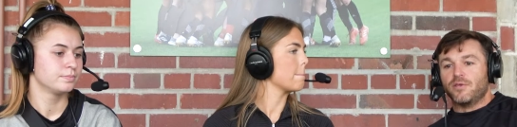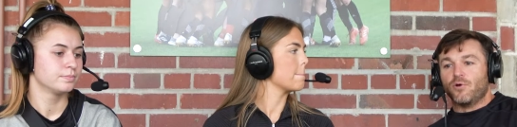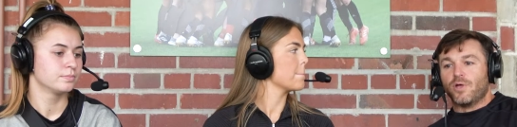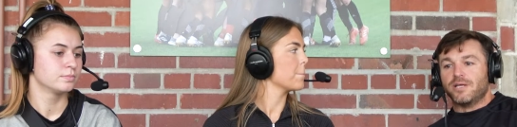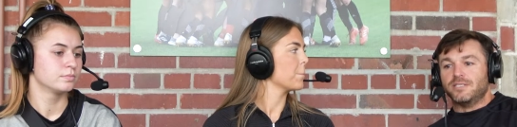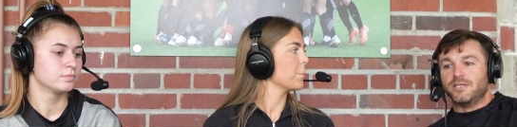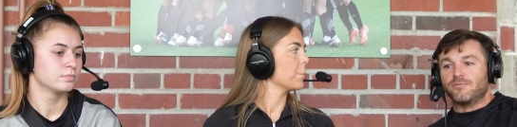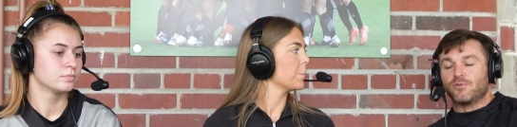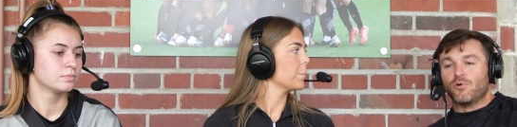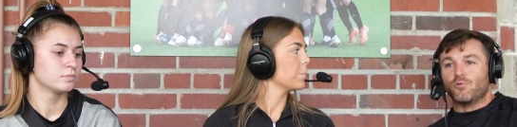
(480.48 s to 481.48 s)
Speaker 1: the whole idea
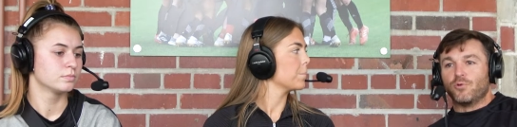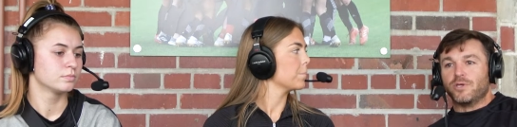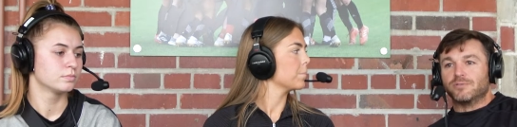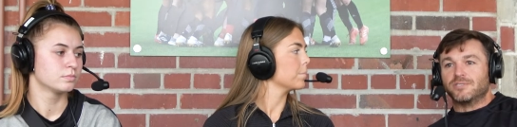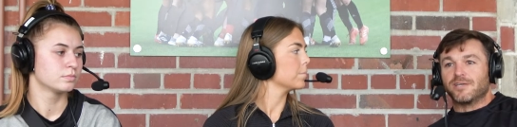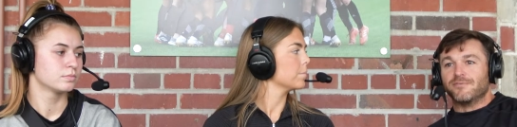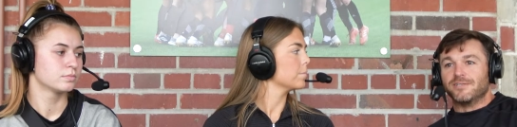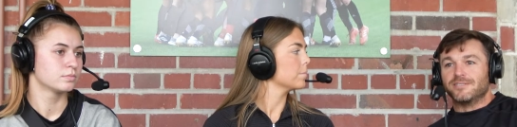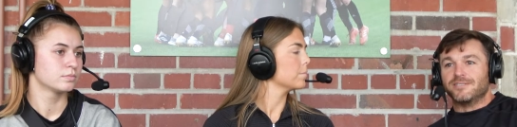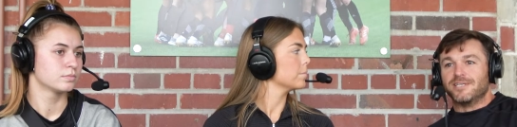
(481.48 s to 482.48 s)
for the whole week was to
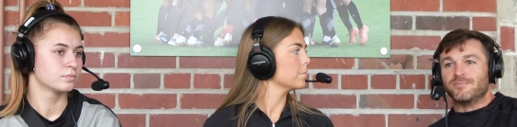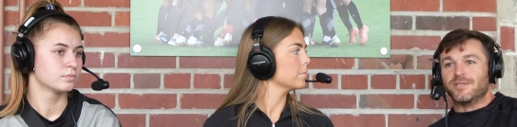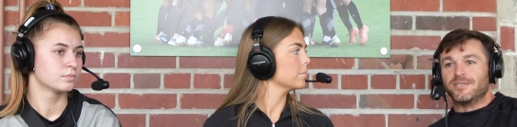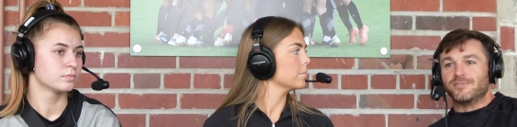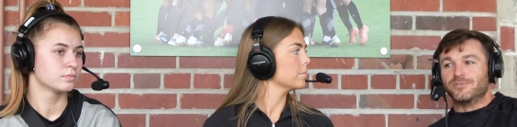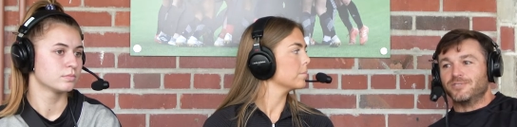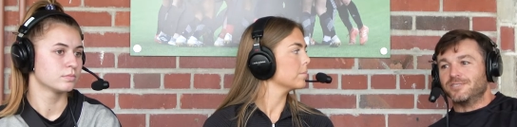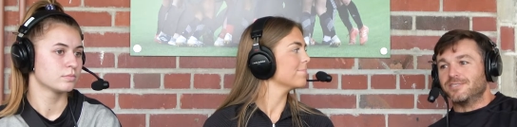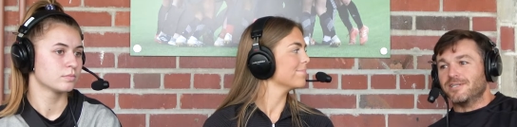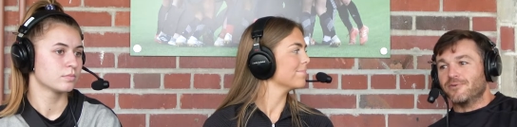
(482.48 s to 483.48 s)
convince the team that this was
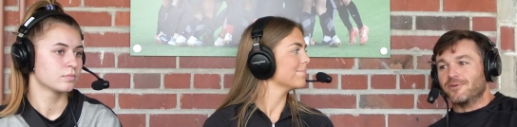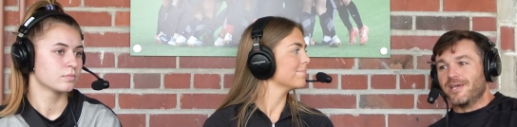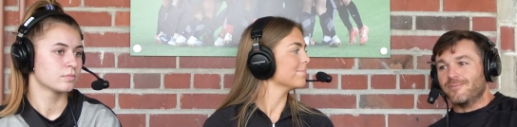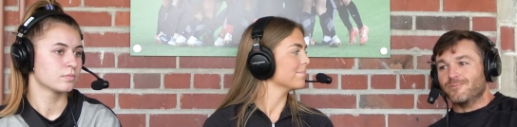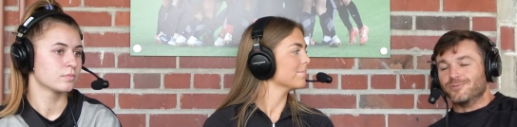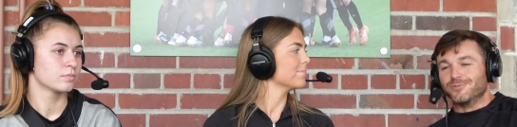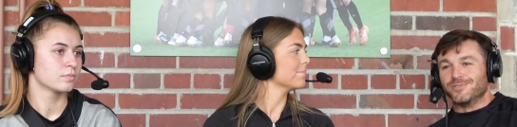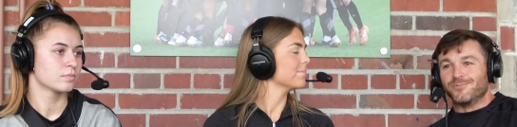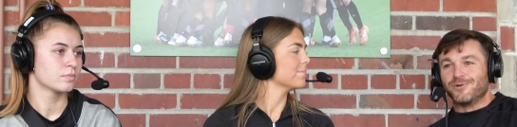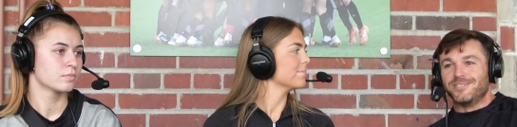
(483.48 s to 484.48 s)
just another game, which was
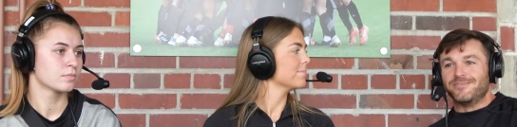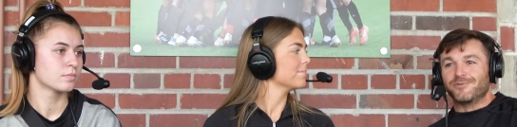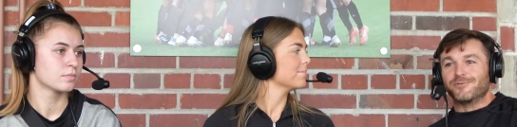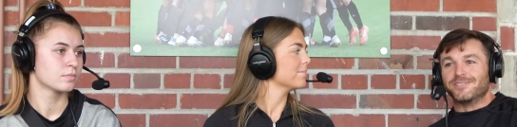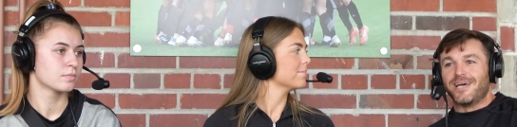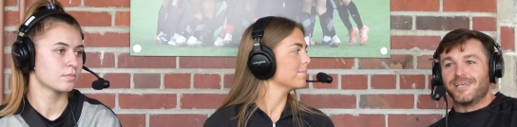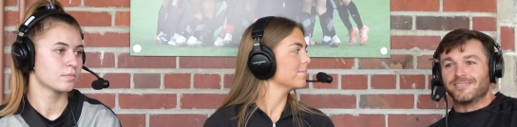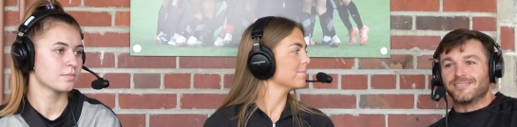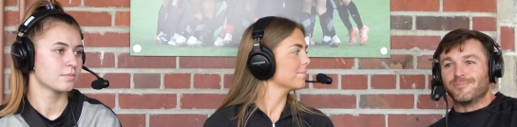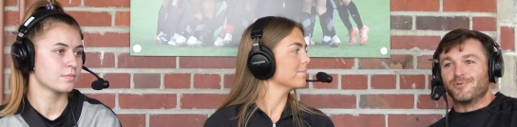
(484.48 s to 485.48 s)
a pretty difficult
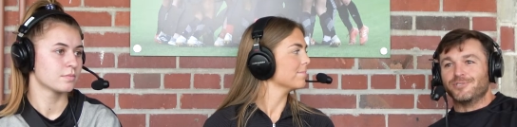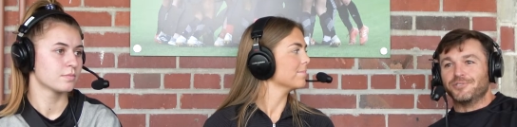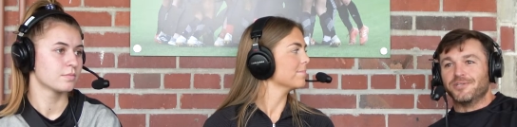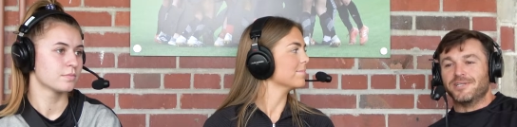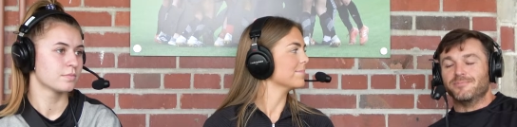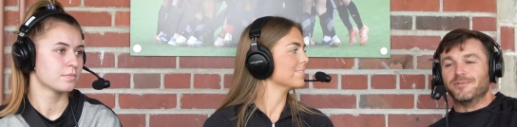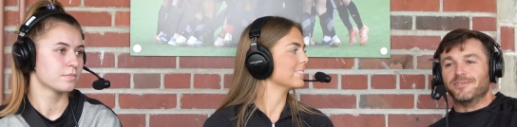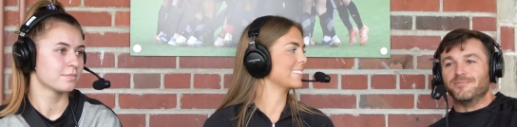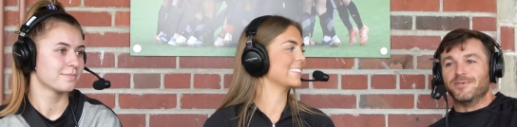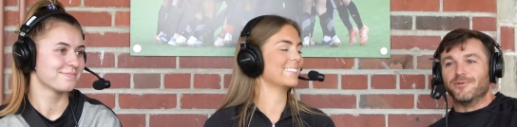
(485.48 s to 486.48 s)
task because I'm pretty sure they didn't
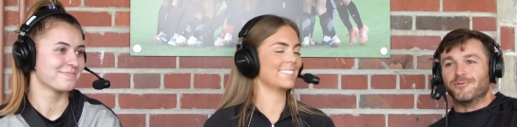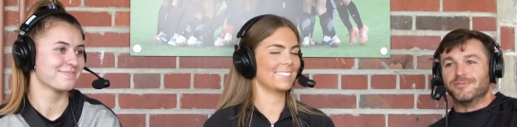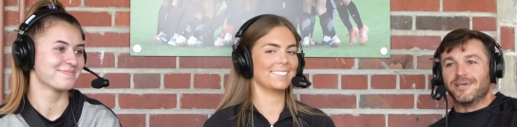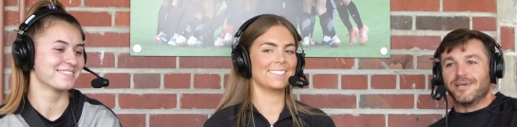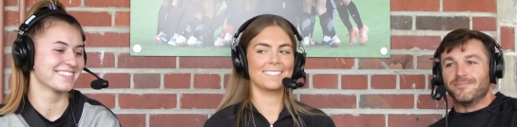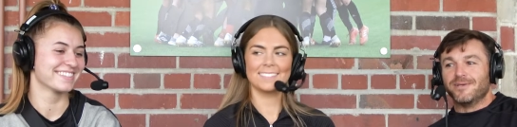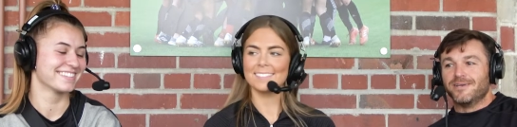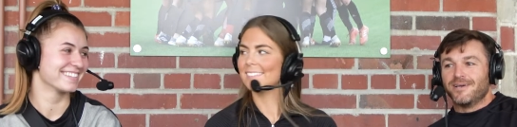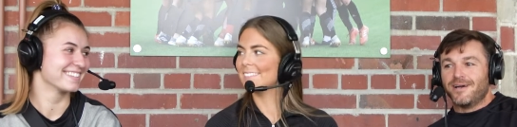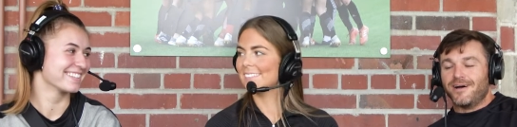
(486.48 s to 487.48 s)
believe me the whole time.
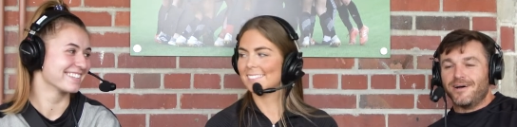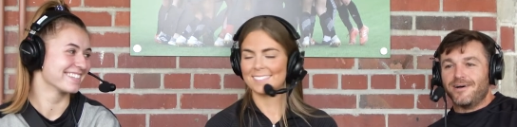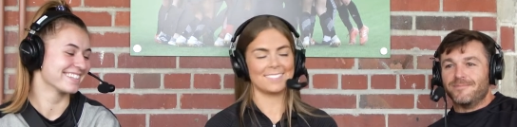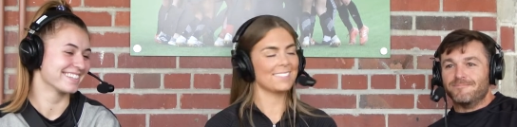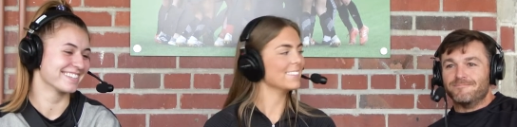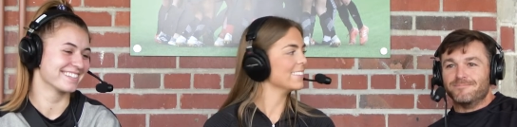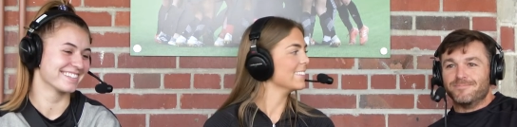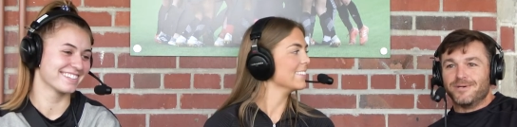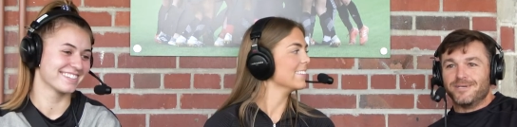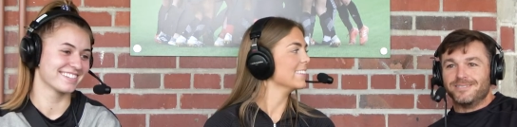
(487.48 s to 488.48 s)

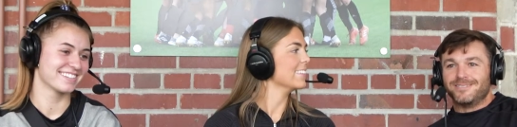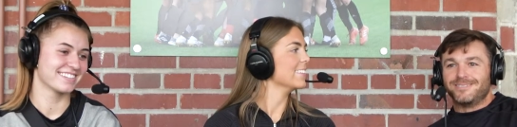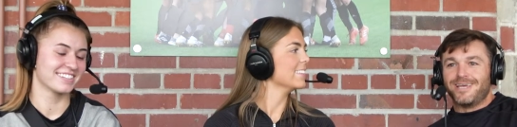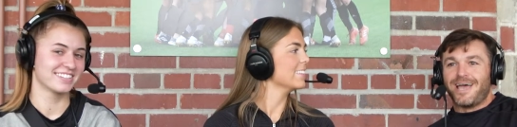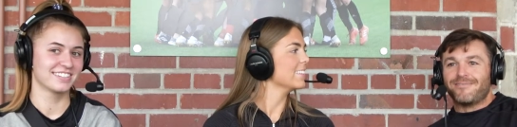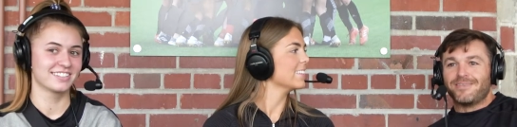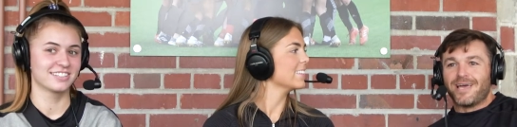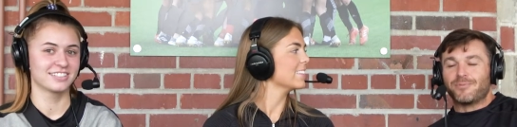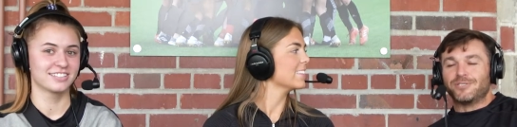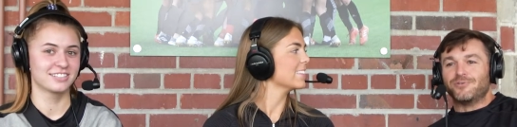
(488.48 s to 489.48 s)
But to have the
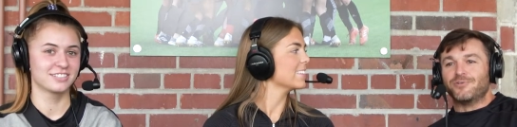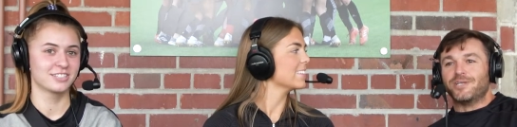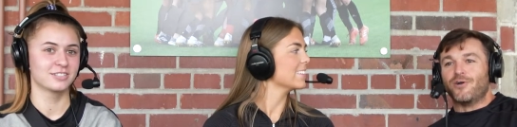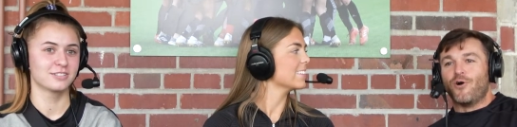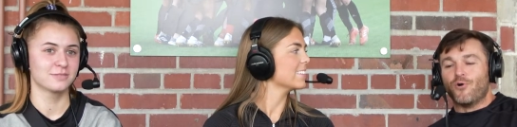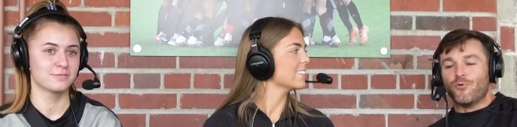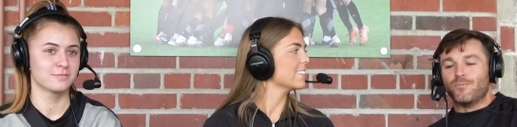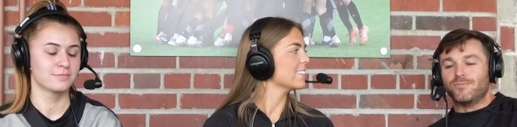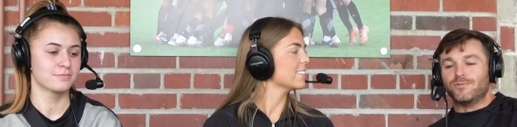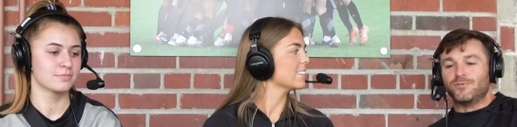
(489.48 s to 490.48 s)
opportunity at
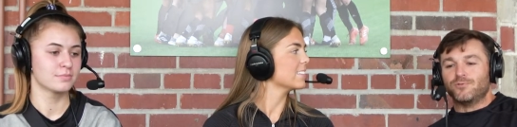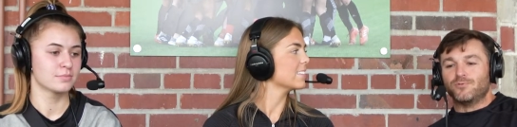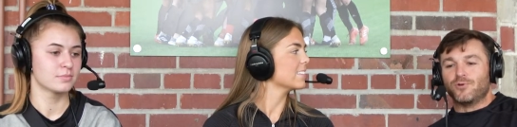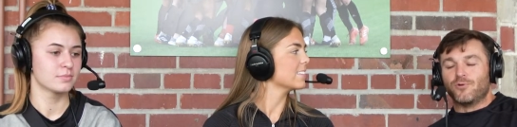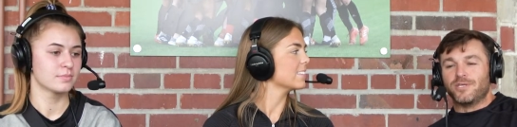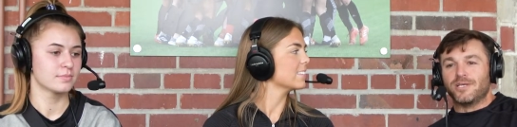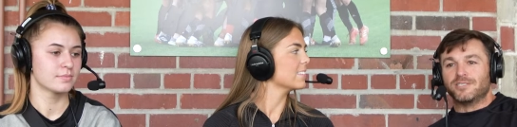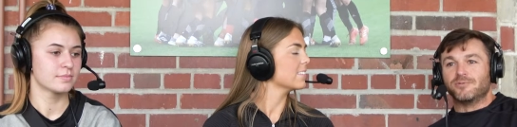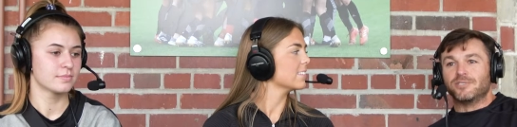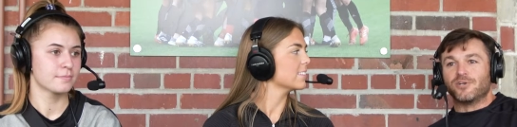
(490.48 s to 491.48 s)
home to go to the
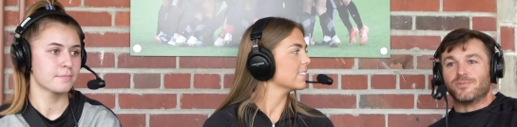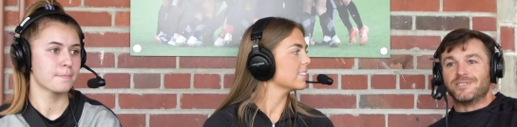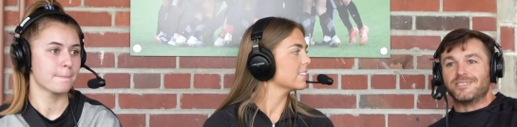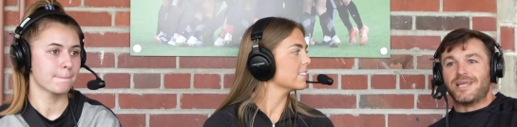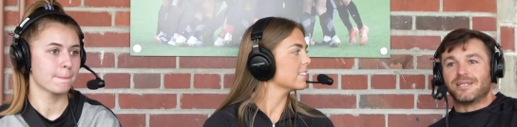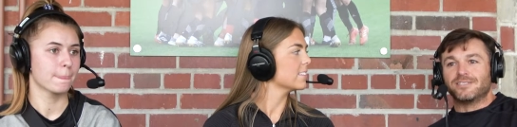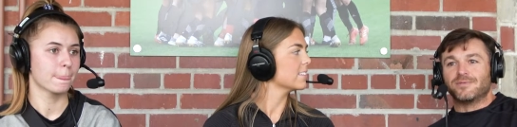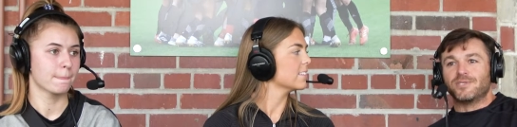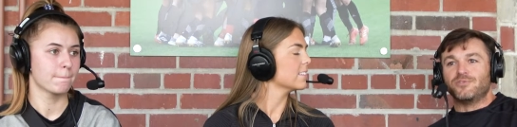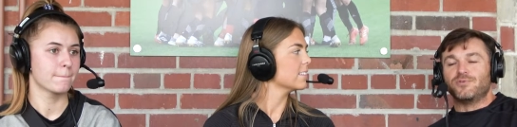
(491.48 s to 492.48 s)
NCAA tournament is not
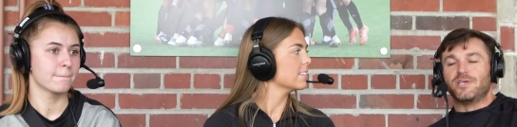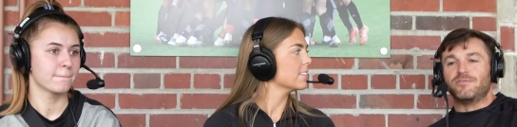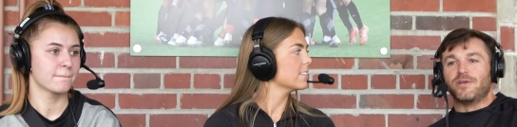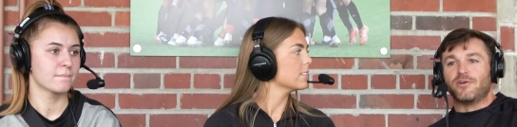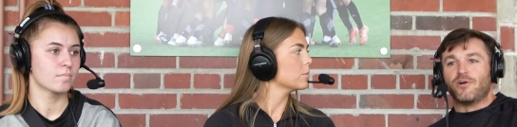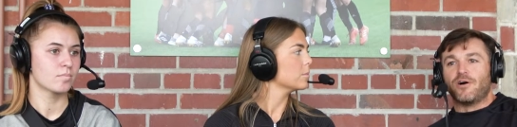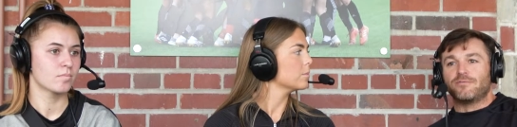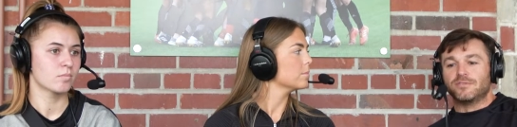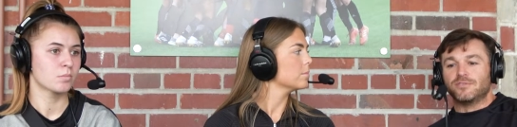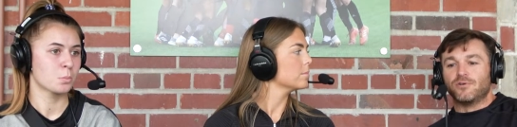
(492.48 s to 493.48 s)
something you get very
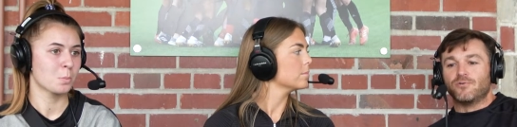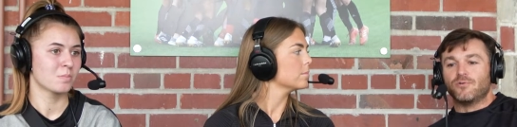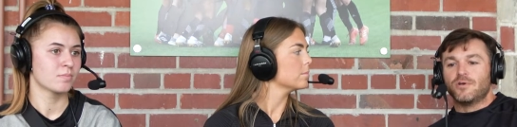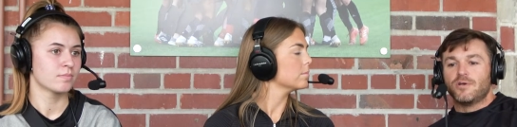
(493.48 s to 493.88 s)
often. So